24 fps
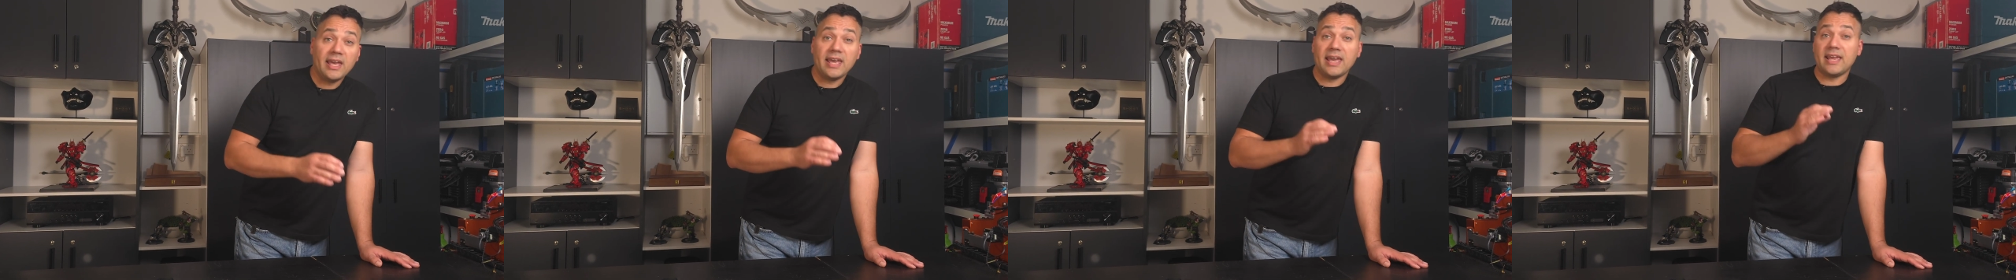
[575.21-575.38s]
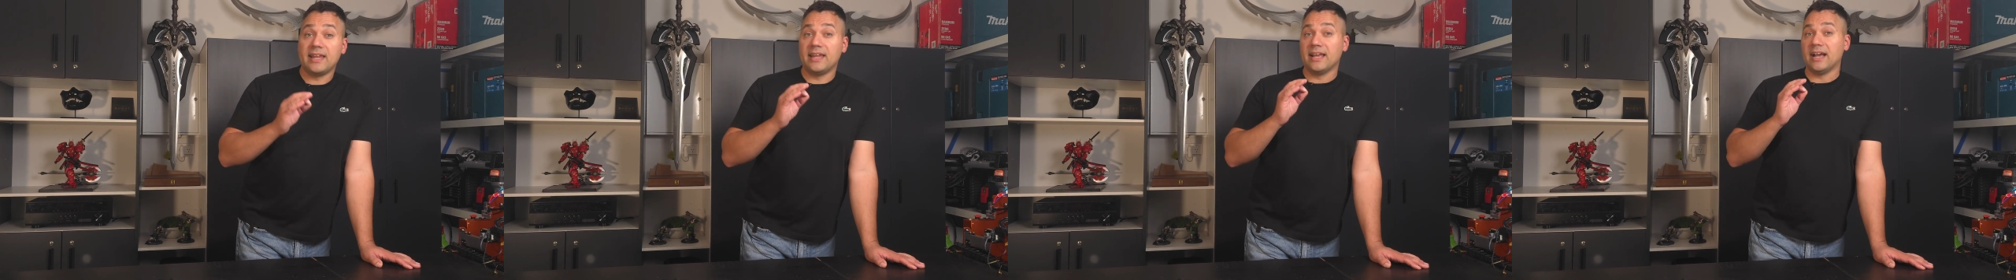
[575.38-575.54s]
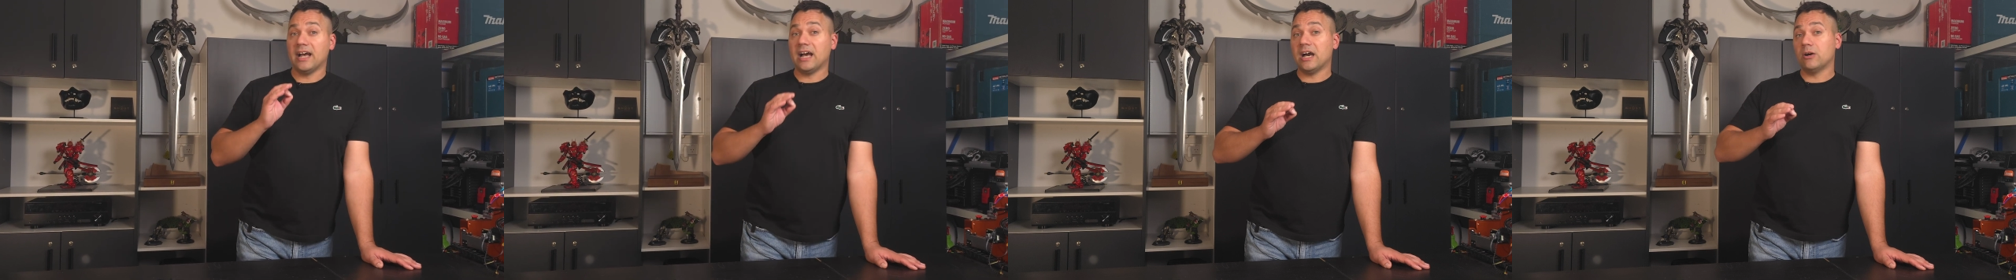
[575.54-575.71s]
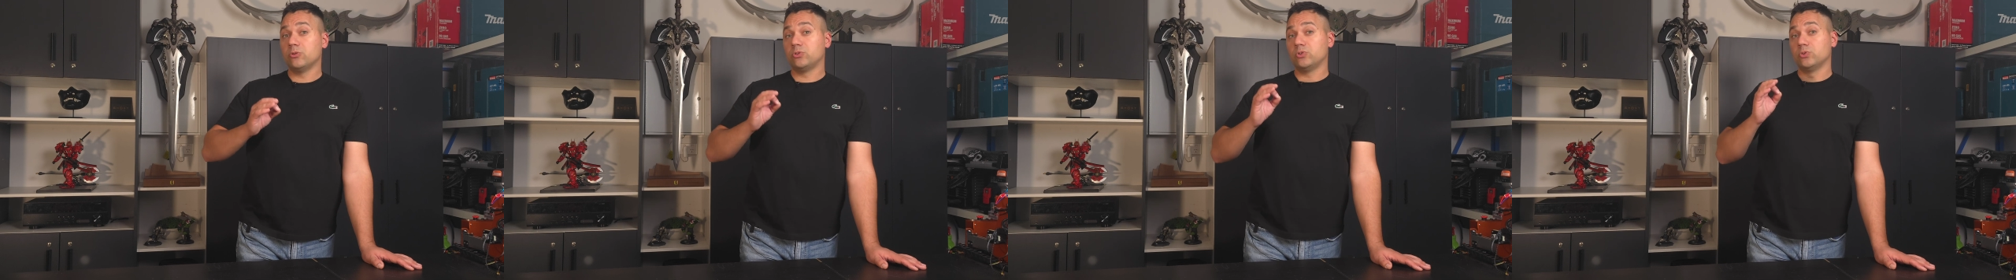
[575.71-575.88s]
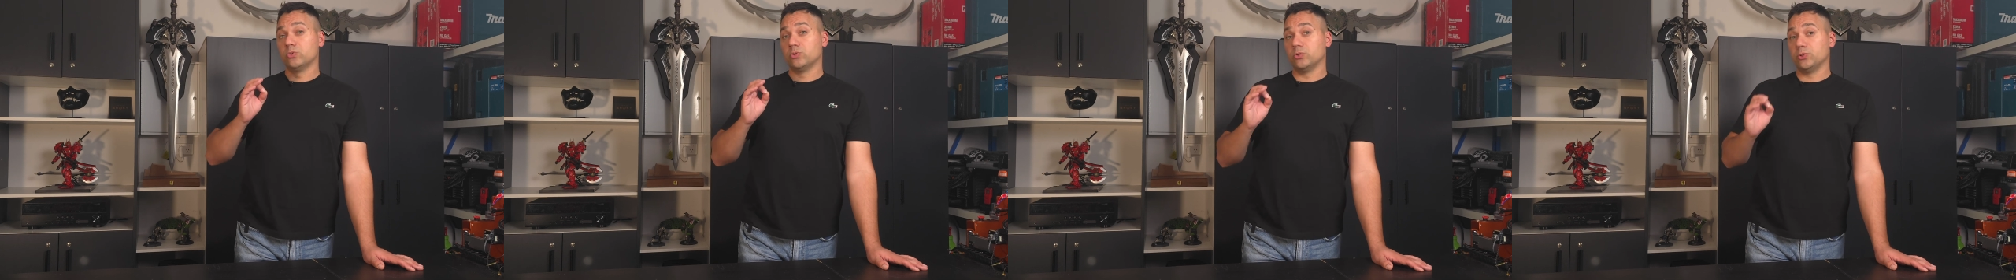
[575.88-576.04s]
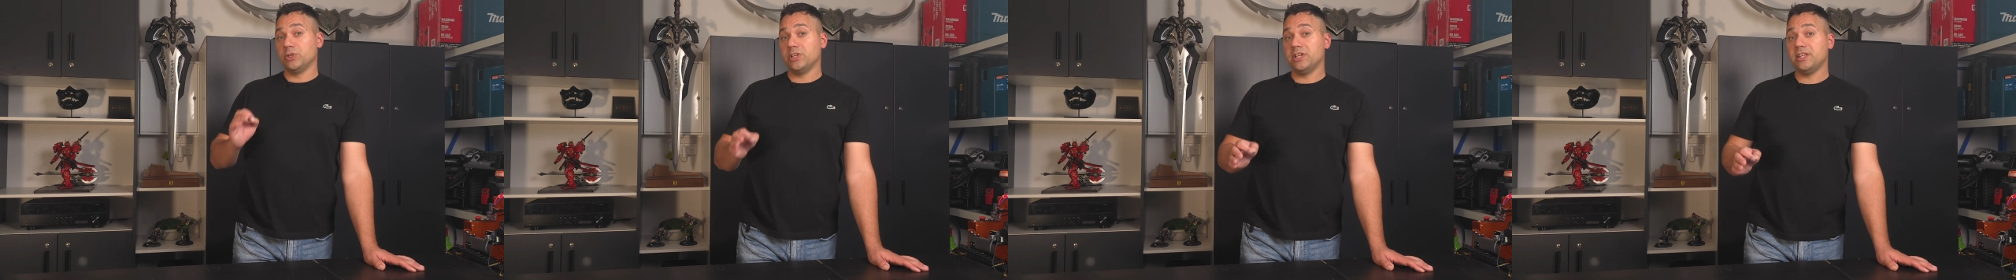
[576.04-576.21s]
and how to
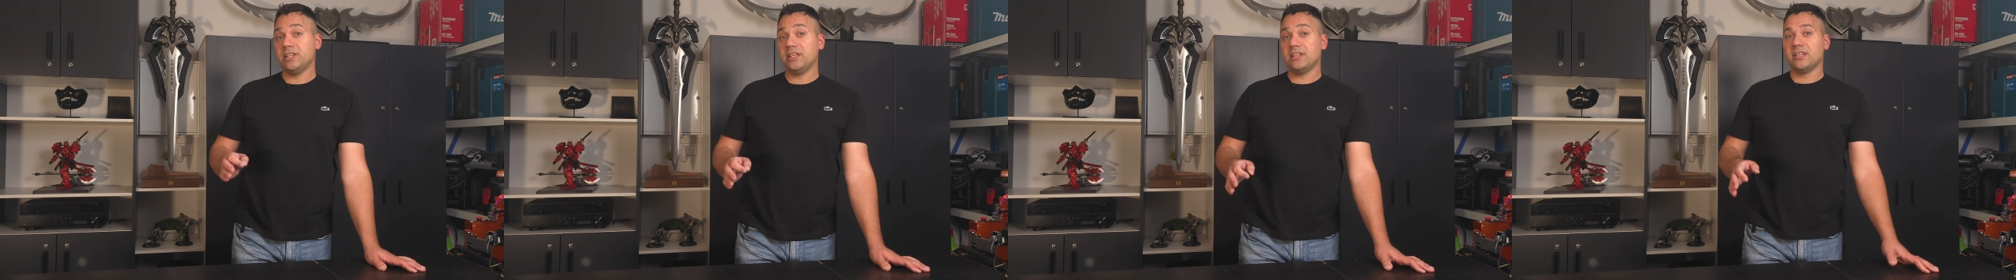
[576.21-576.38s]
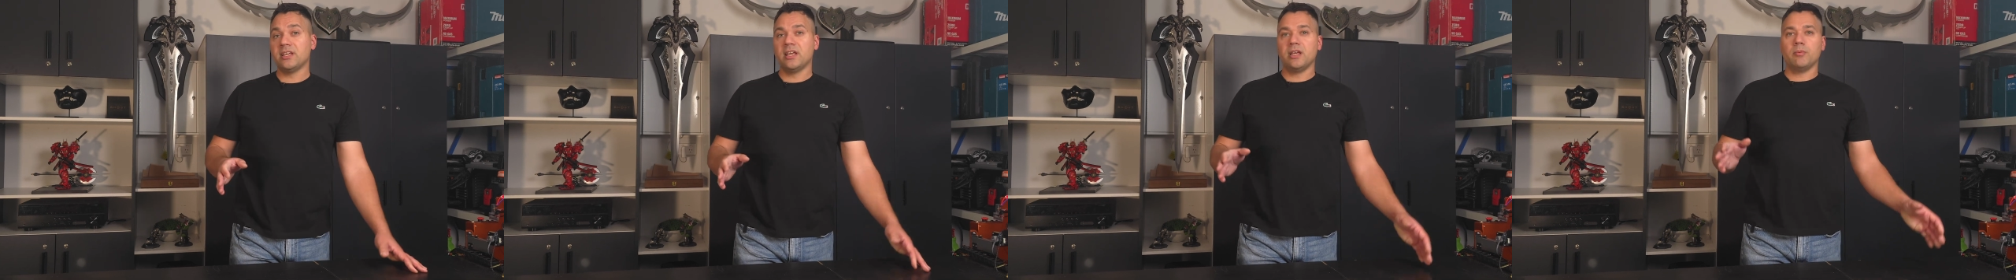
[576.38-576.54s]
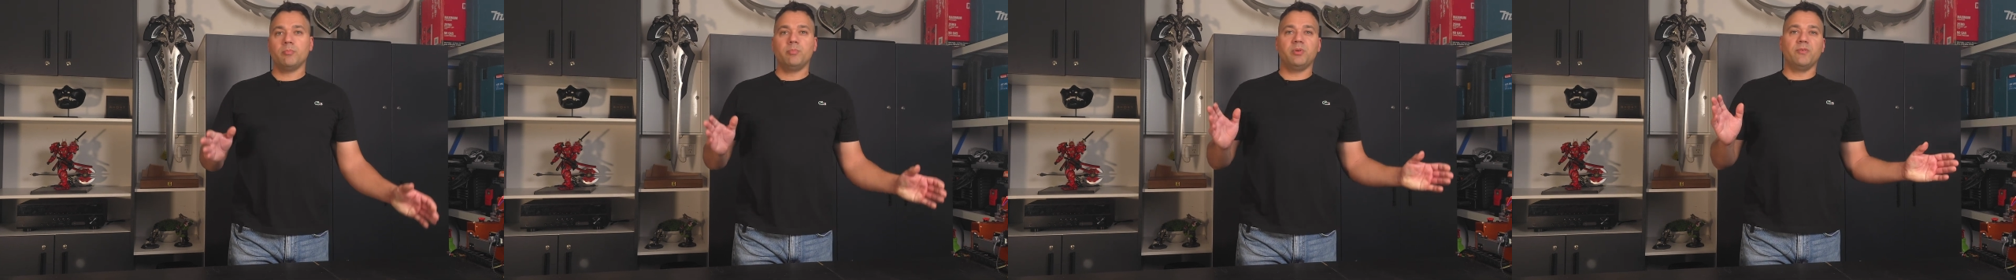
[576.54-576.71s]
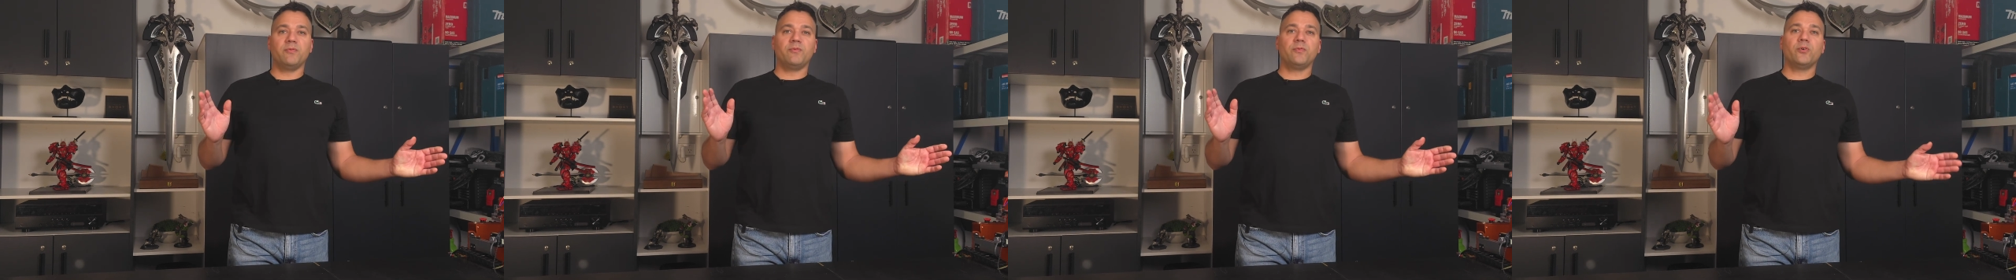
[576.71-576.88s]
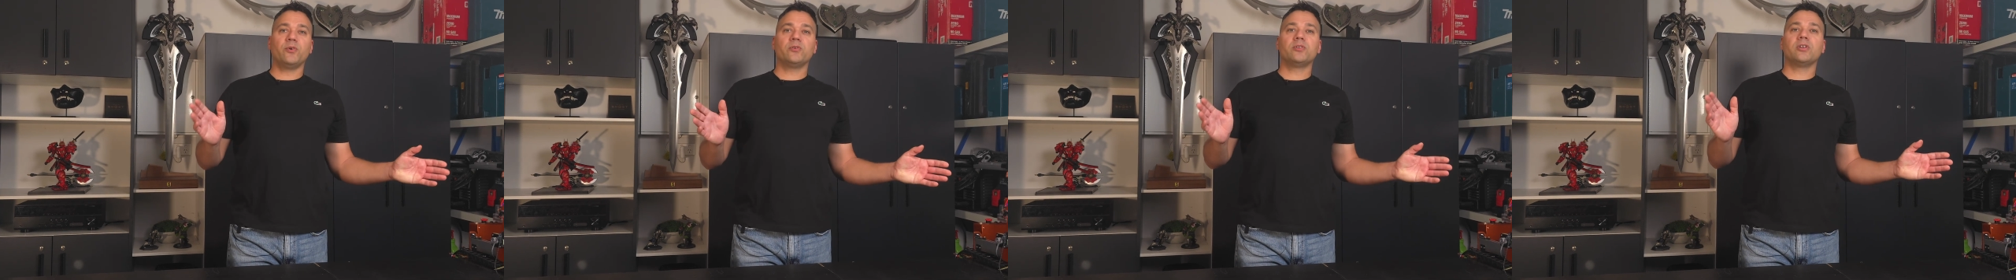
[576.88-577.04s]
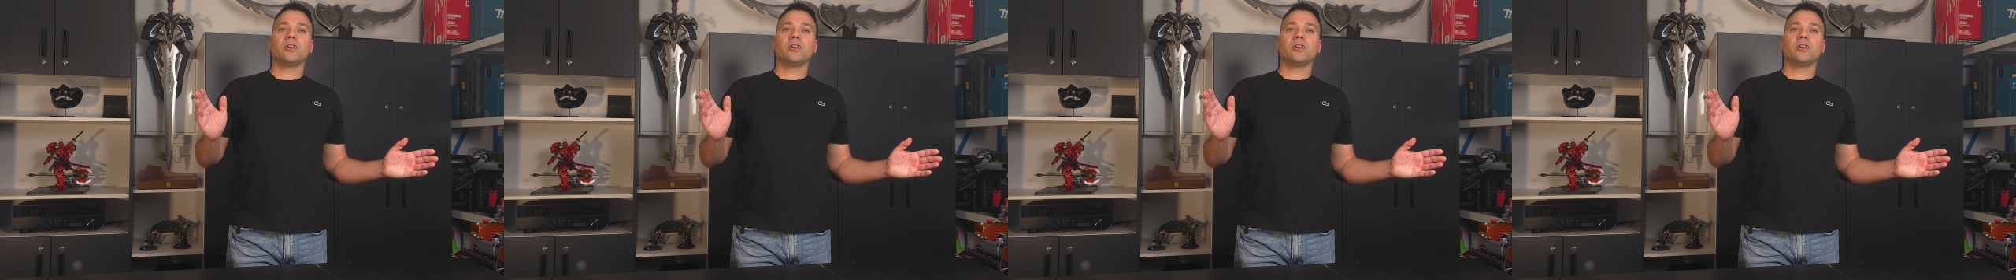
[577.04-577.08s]
read it before